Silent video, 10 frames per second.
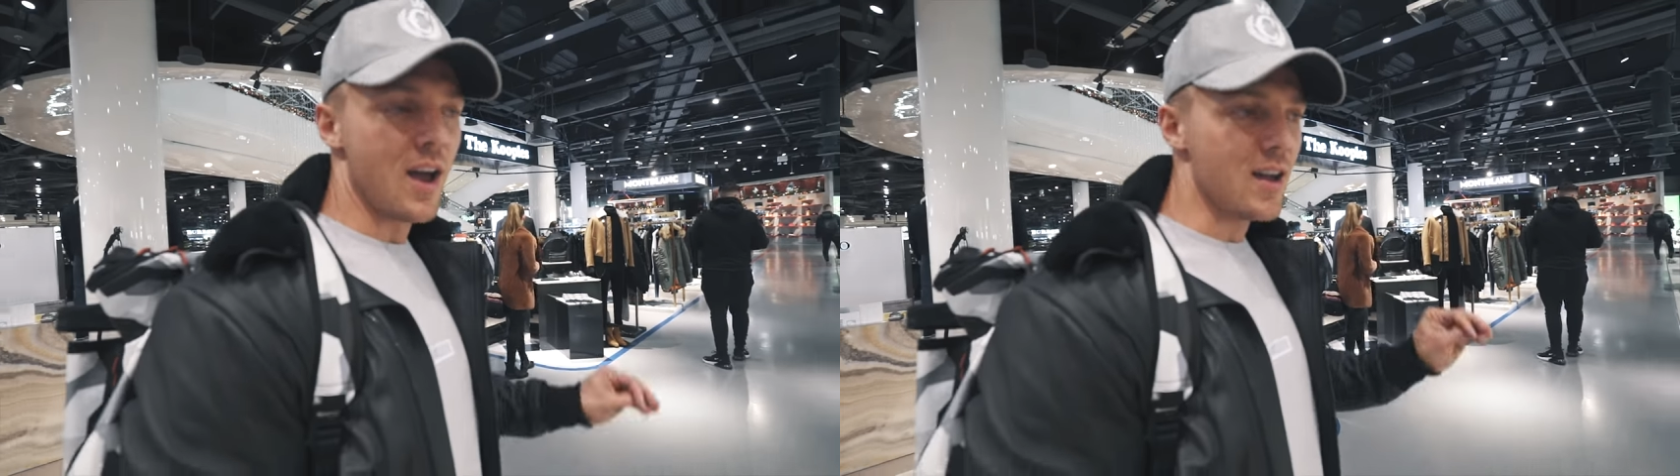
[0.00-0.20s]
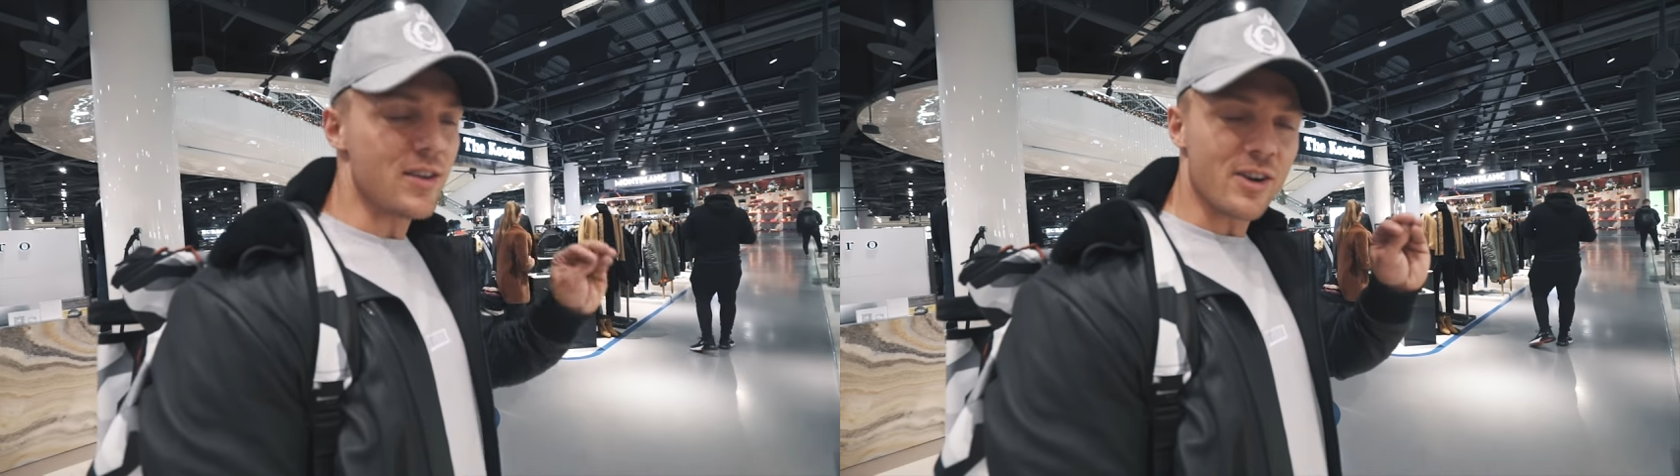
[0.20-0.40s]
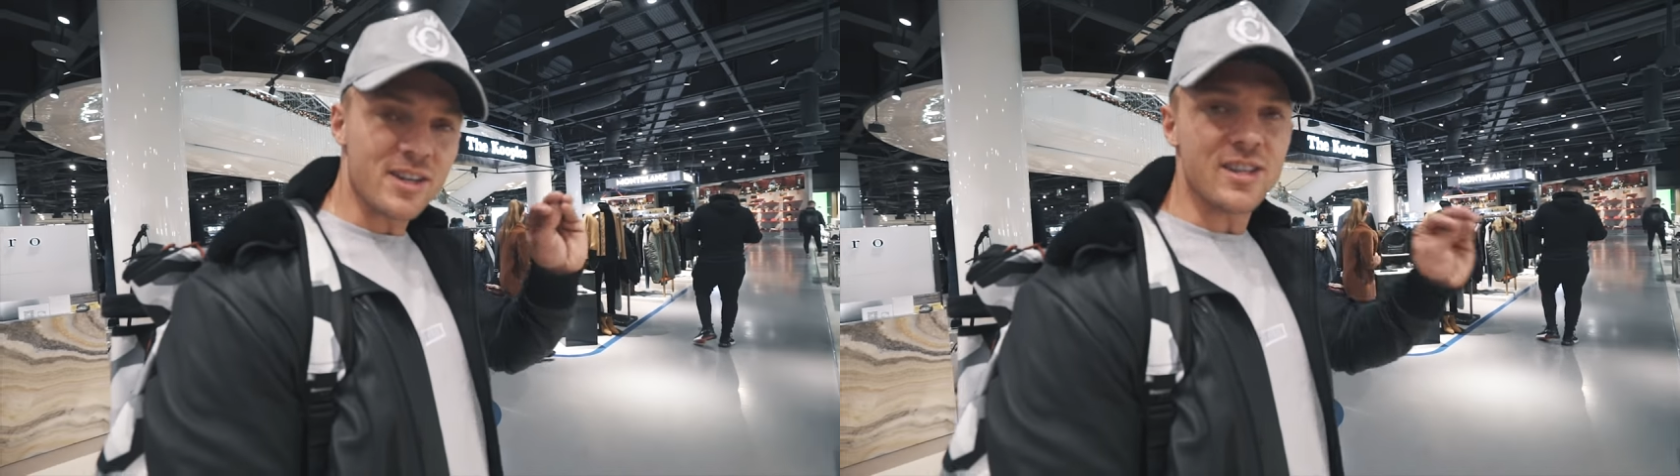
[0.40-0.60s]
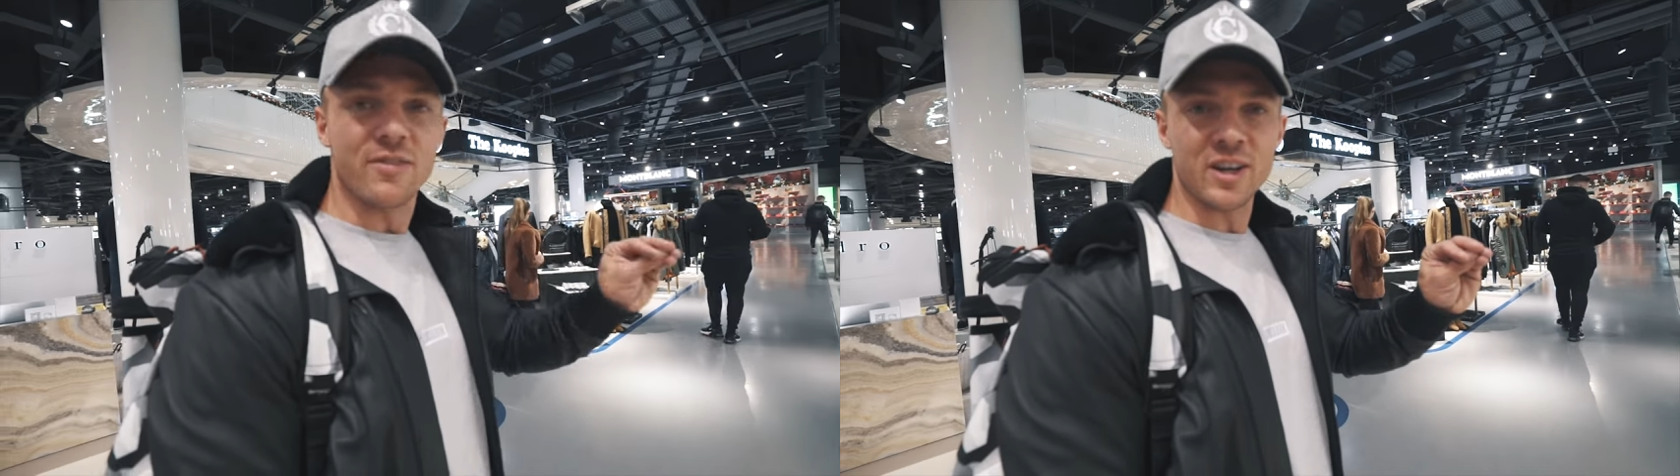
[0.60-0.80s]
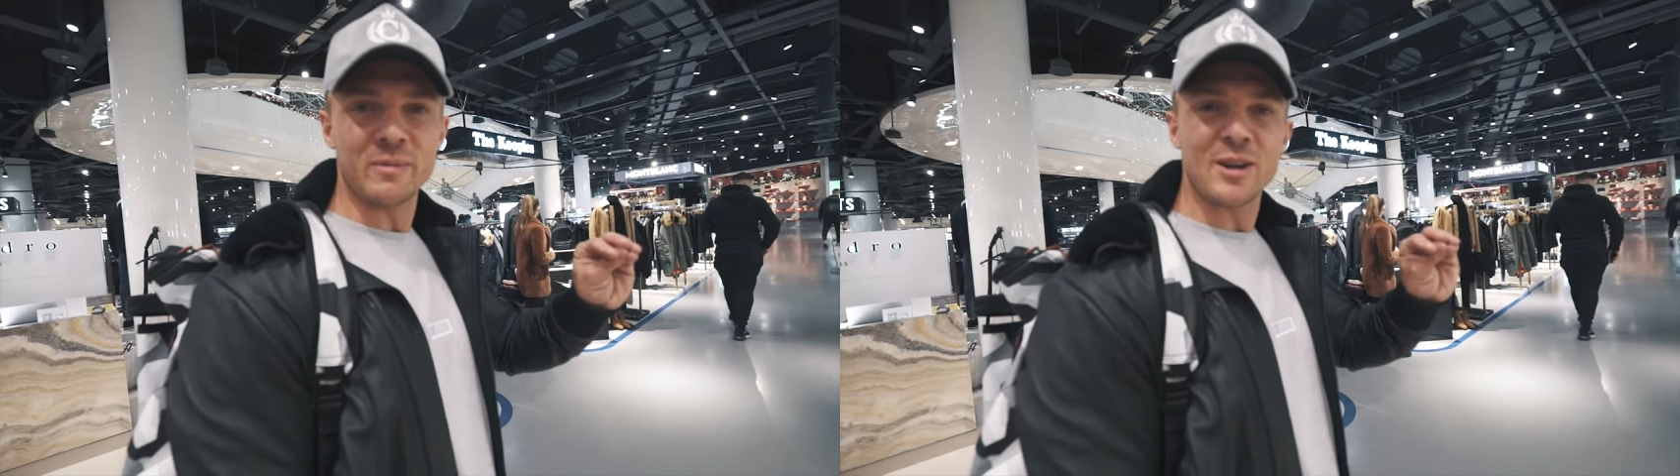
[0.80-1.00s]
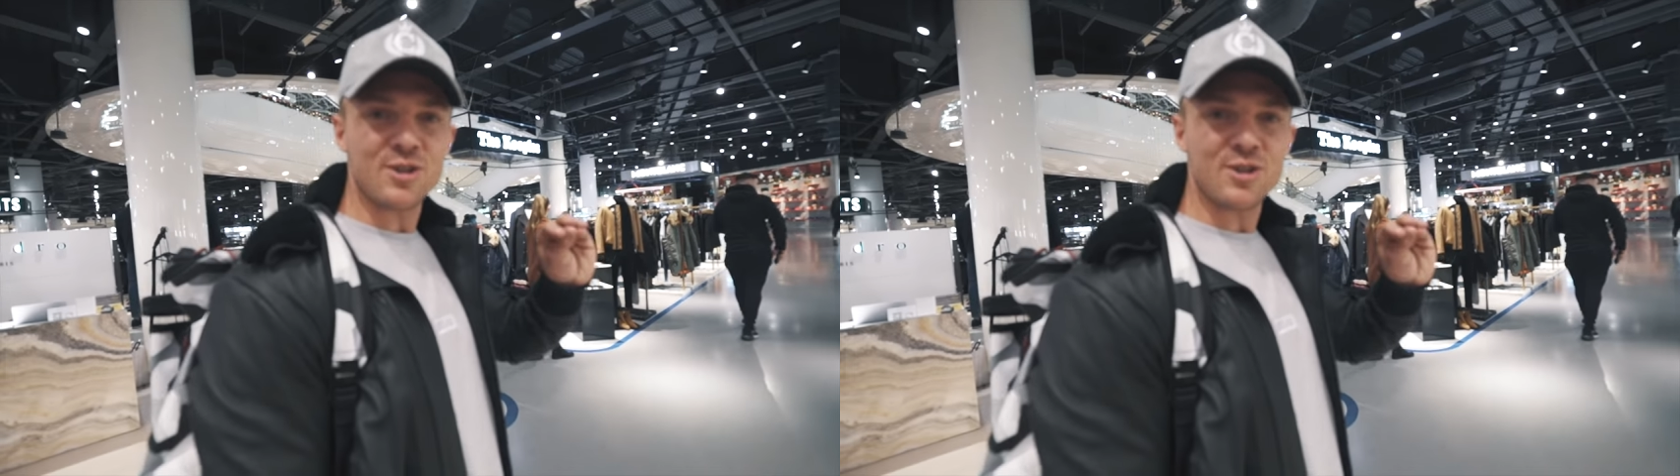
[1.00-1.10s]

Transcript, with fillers: And they're definitely going to be a